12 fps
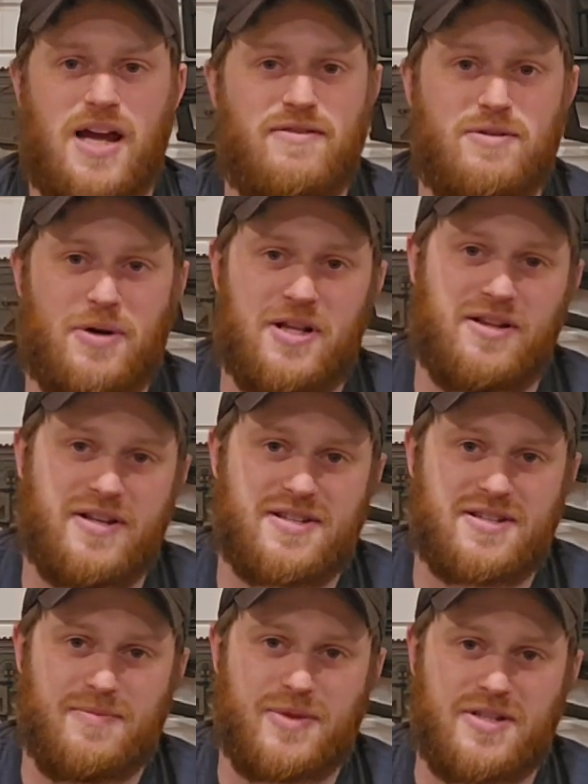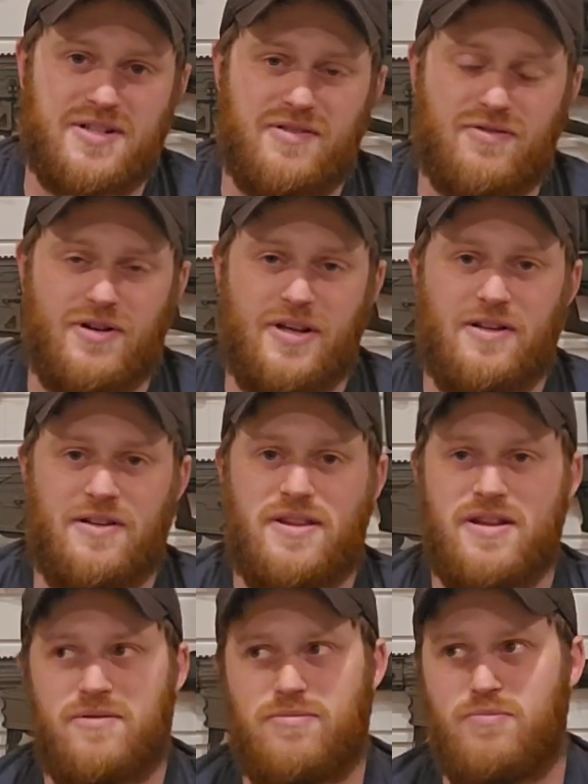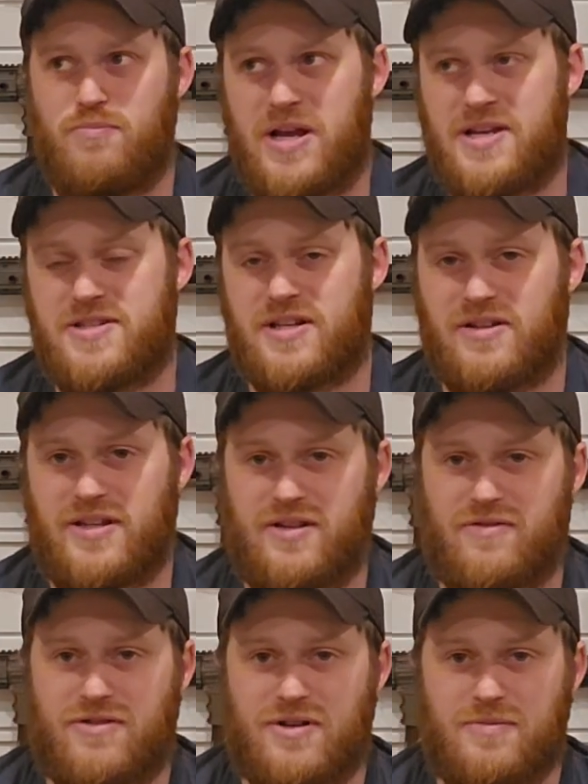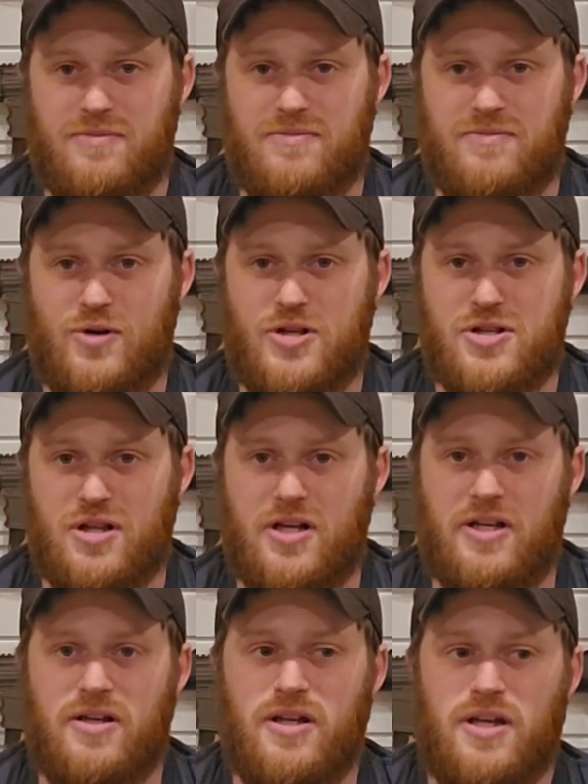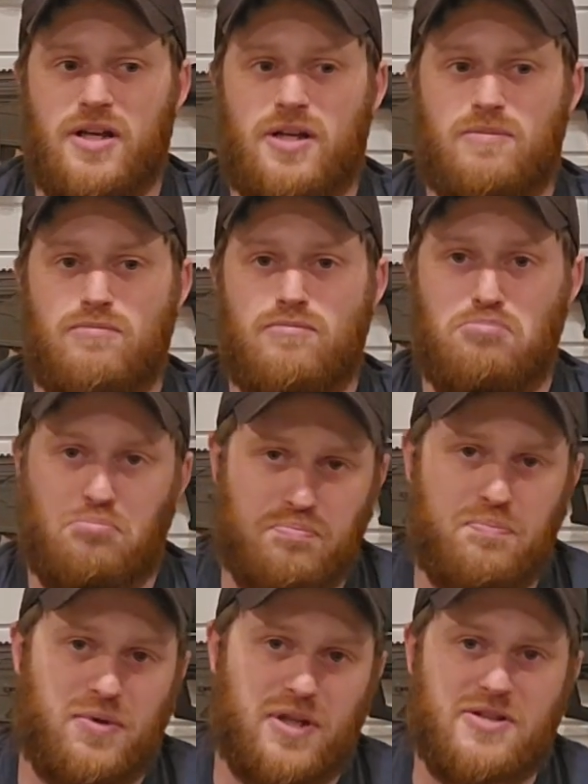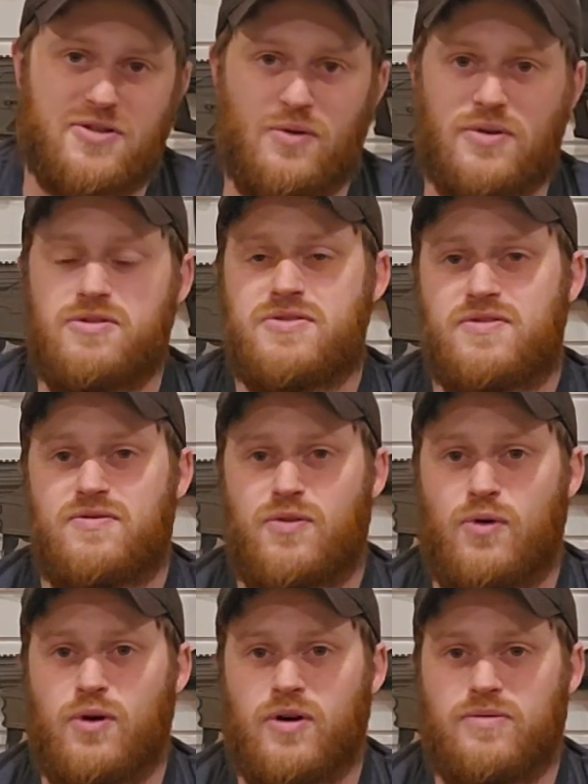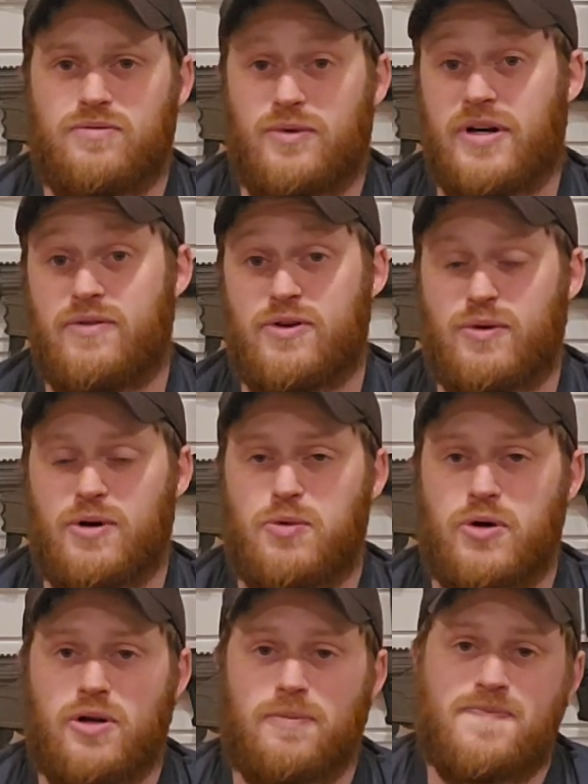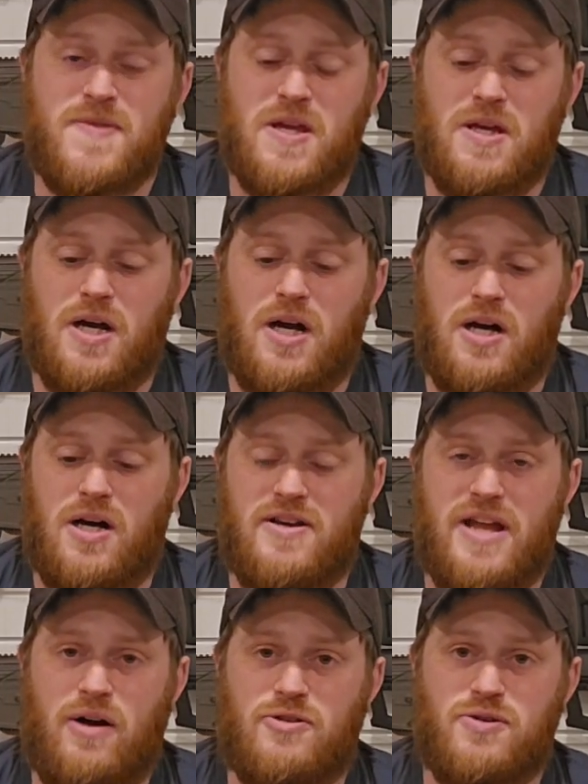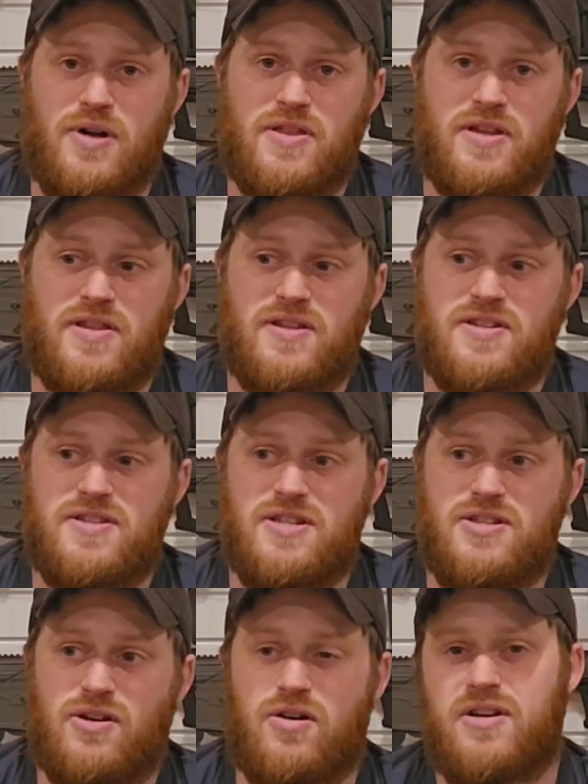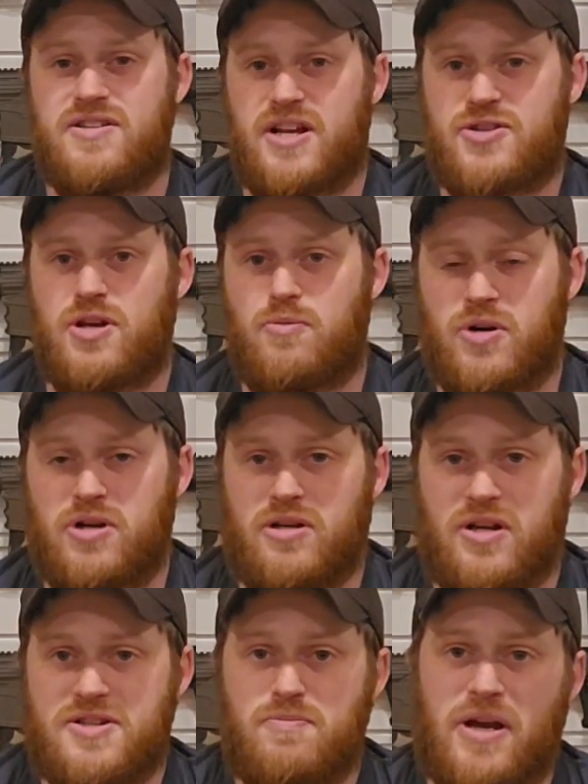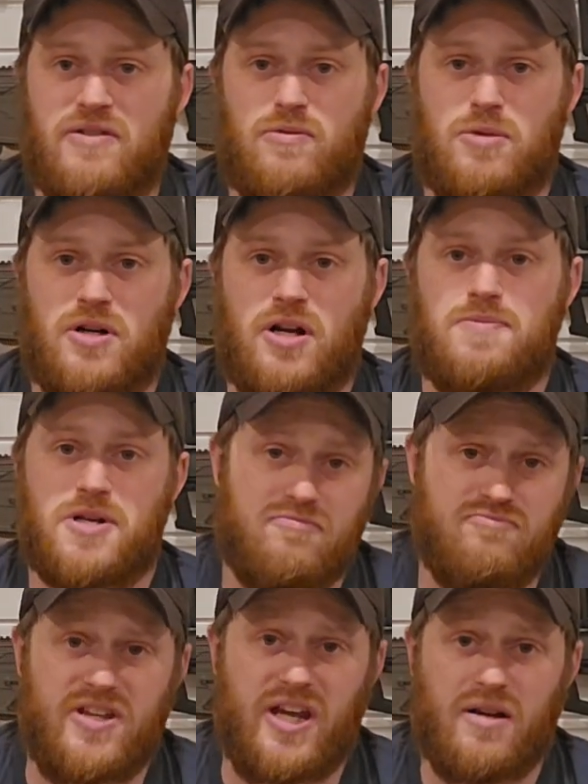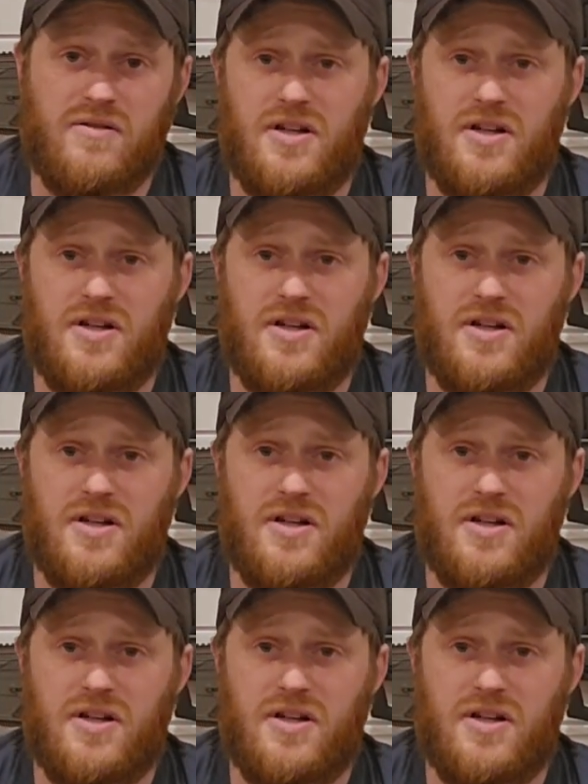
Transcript: Everybody likes something different. They're basically, from Ridgeline, placeholders for whatever you want to put on them. Now, do I think the CTR is actually a pretty nice bang for buck option? Yeah.